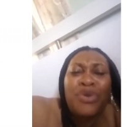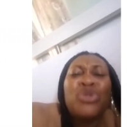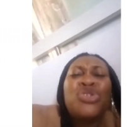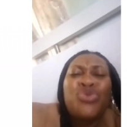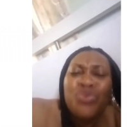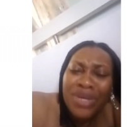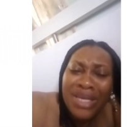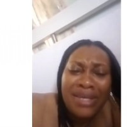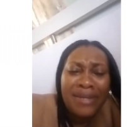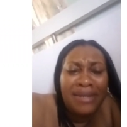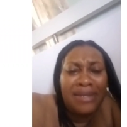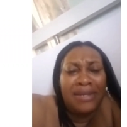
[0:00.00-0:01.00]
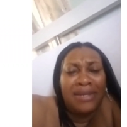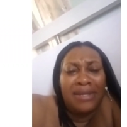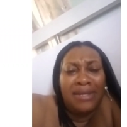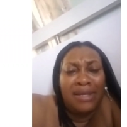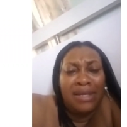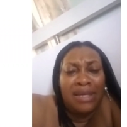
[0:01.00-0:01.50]
Don't we?
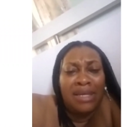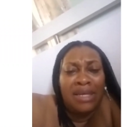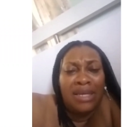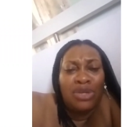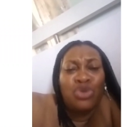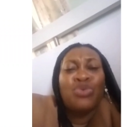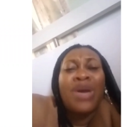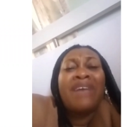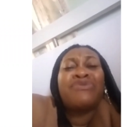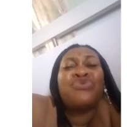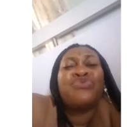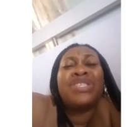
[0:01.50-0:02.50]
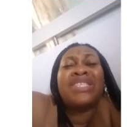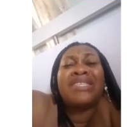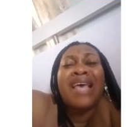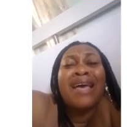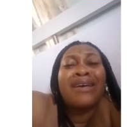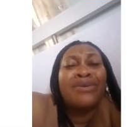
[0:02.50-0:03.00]
Do we have to
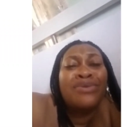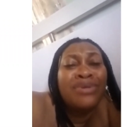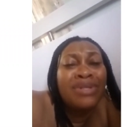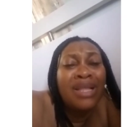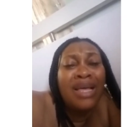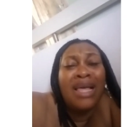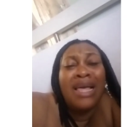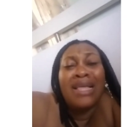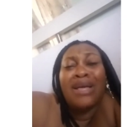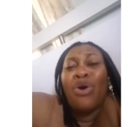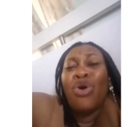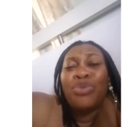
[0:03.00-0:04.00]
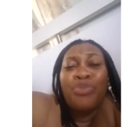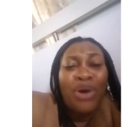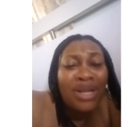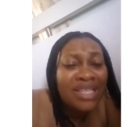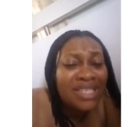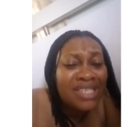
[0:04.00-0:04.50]
recycle old
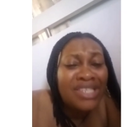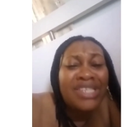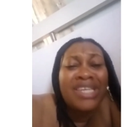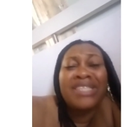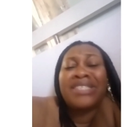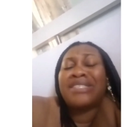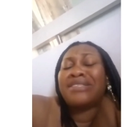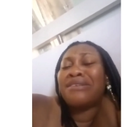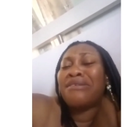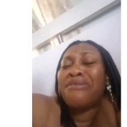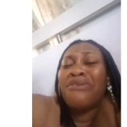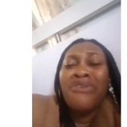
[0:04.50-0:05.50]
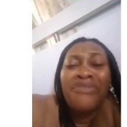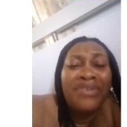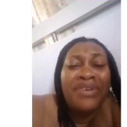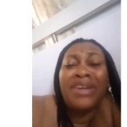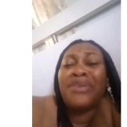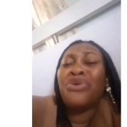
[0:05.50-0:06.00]
politicians
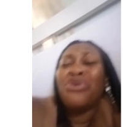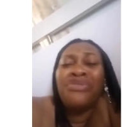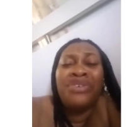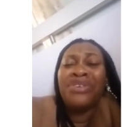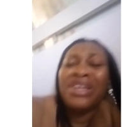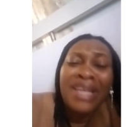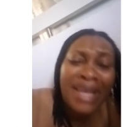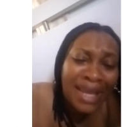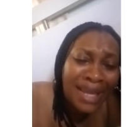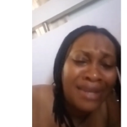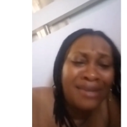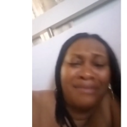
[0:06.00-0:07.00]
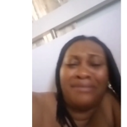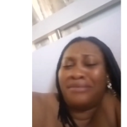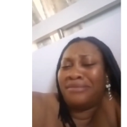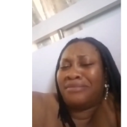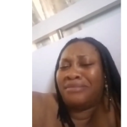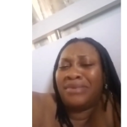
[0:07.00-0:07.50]
over and over again?
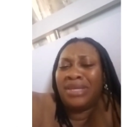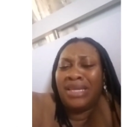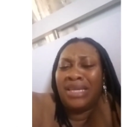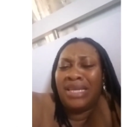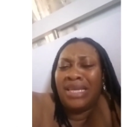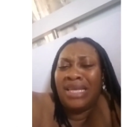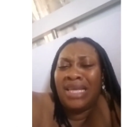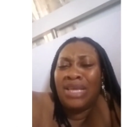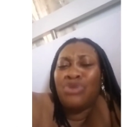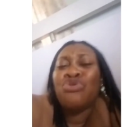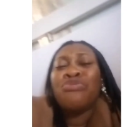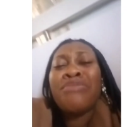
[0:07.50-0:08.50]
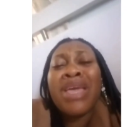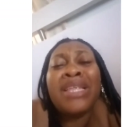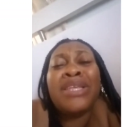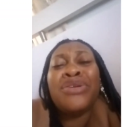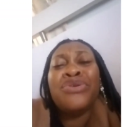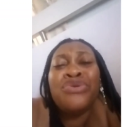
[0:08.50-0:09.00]
You
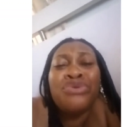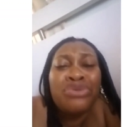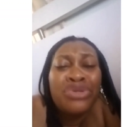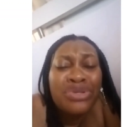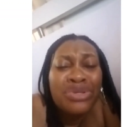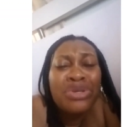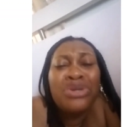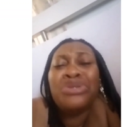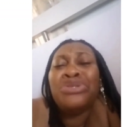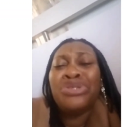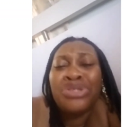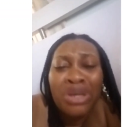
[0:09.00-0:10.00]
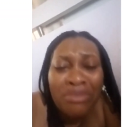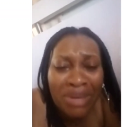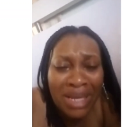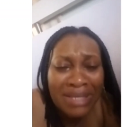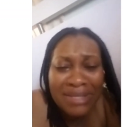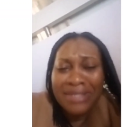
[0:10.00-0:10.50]
make the youths
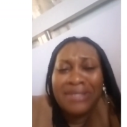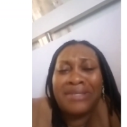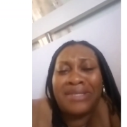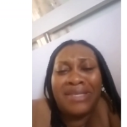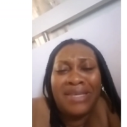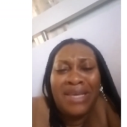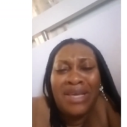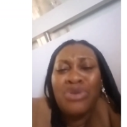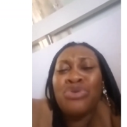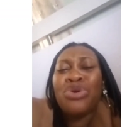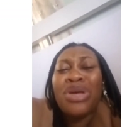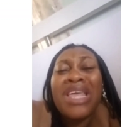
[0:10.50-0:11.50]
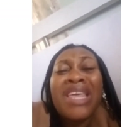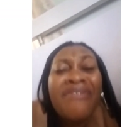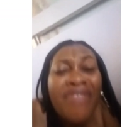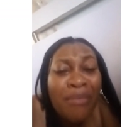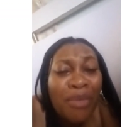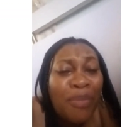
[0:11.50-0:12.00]
jobless. You don't
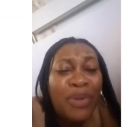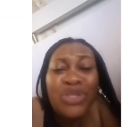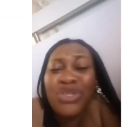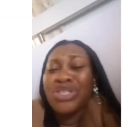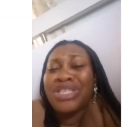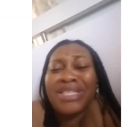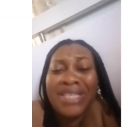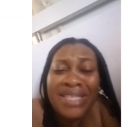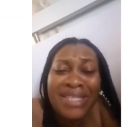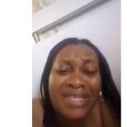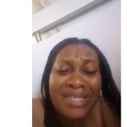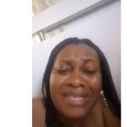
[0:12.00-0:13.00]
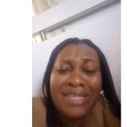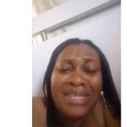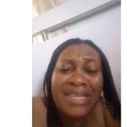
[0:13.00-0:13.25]
give them opportunities.